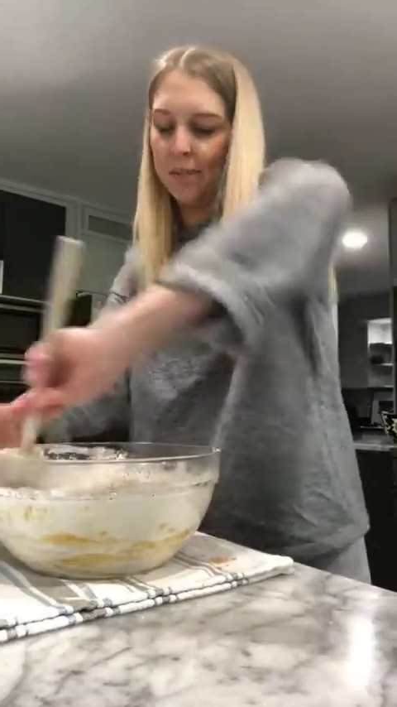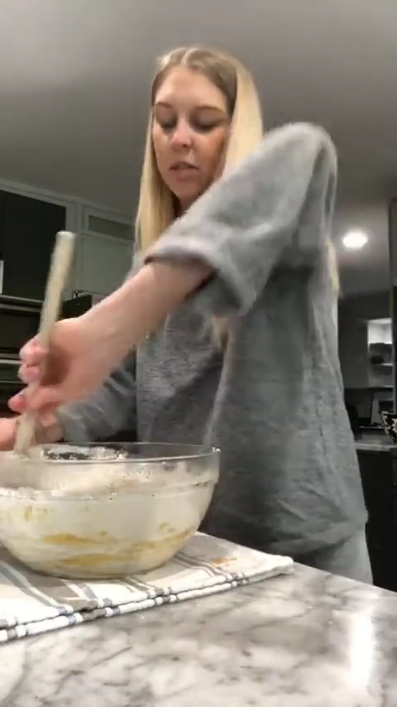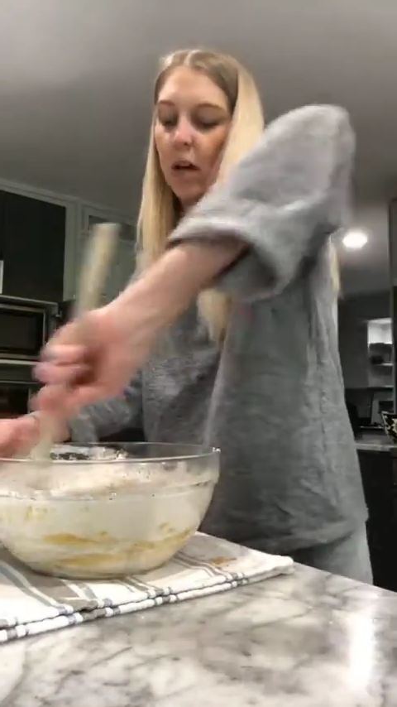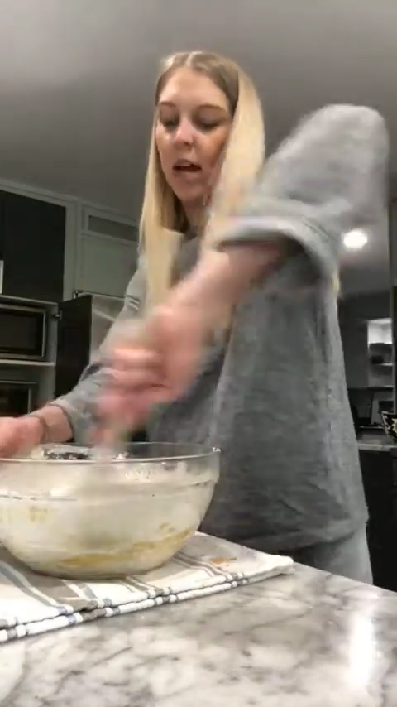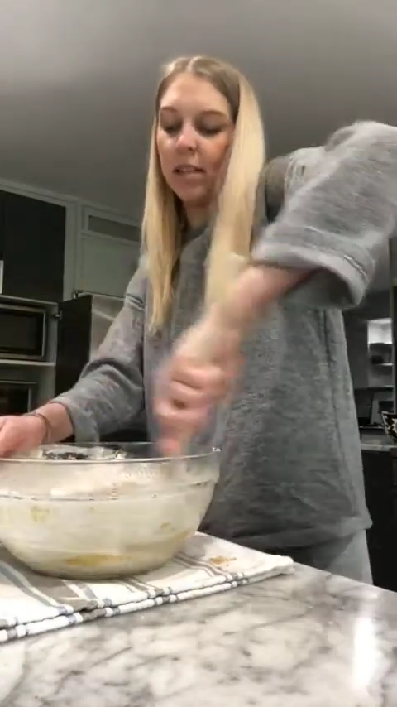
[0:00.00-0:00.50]

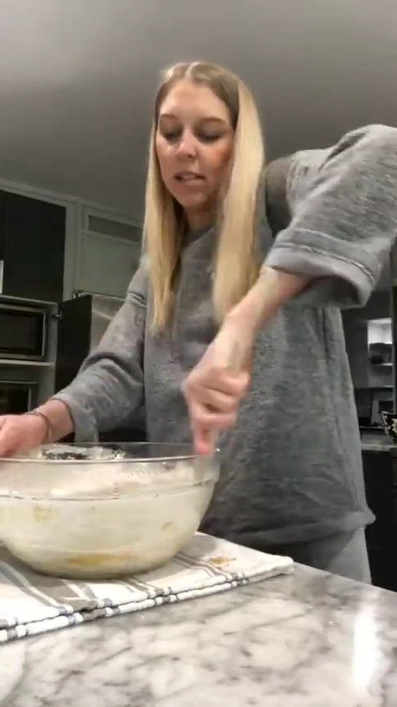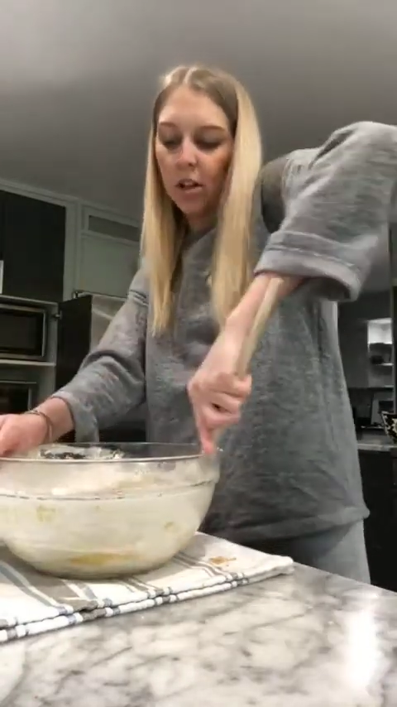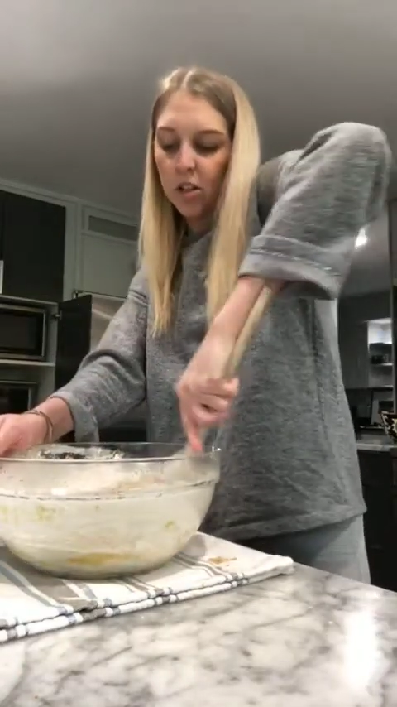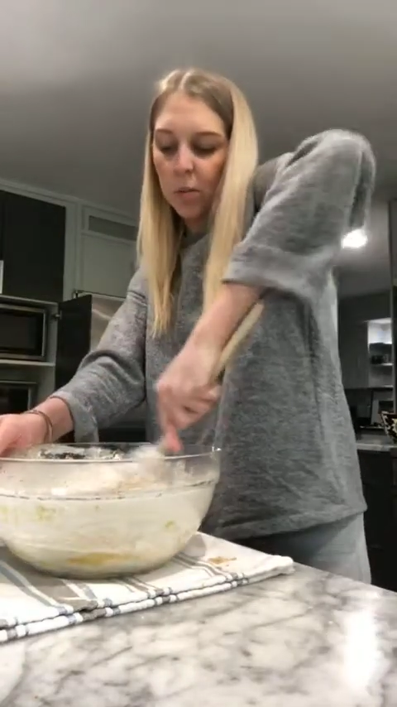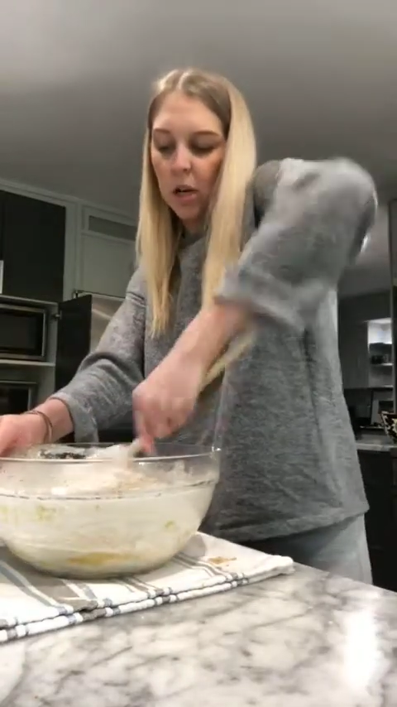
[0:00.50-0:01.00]
So I had to send her
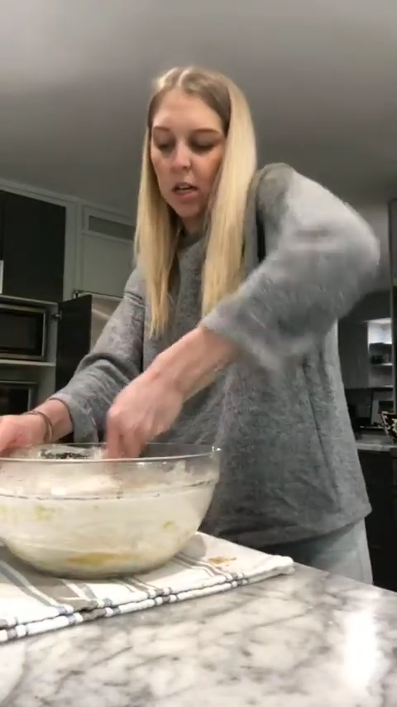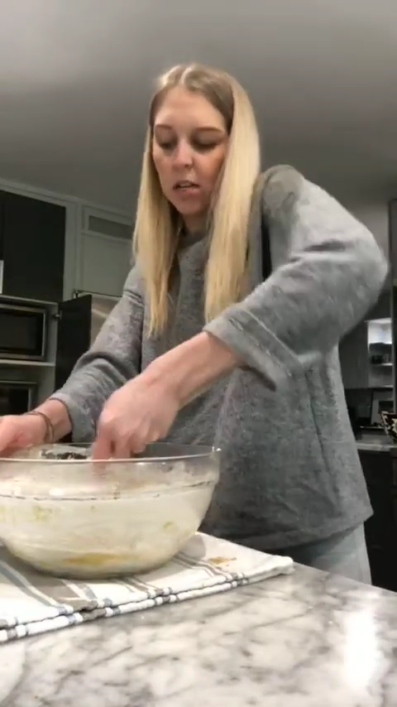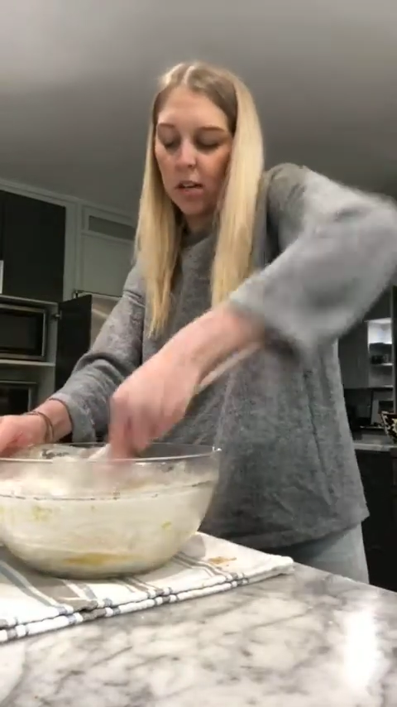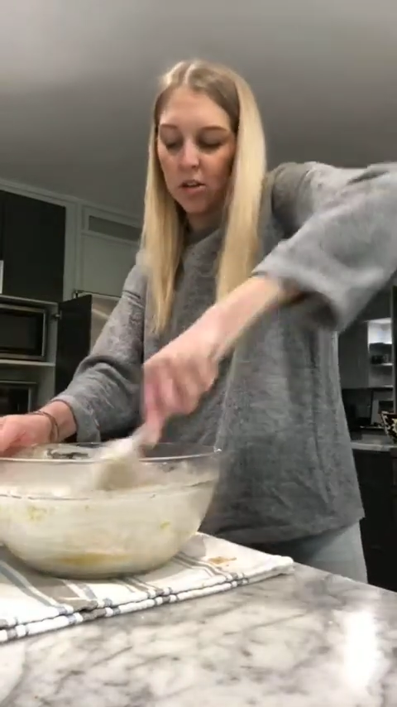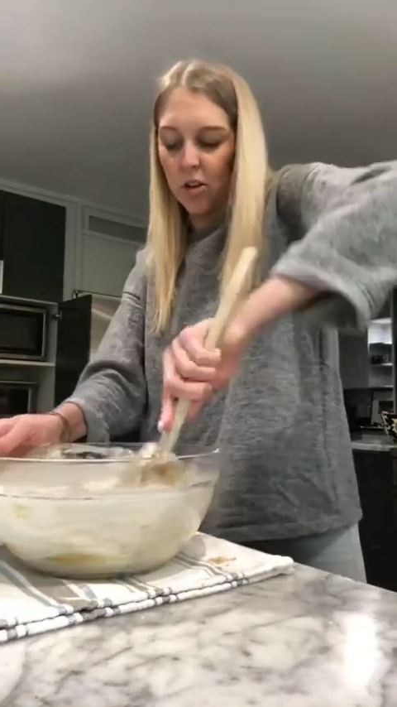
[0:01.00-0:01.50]
some cookies
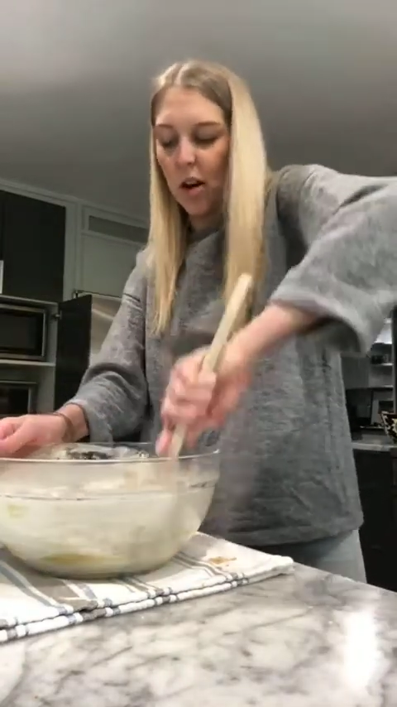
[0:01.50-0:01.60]
yesterday.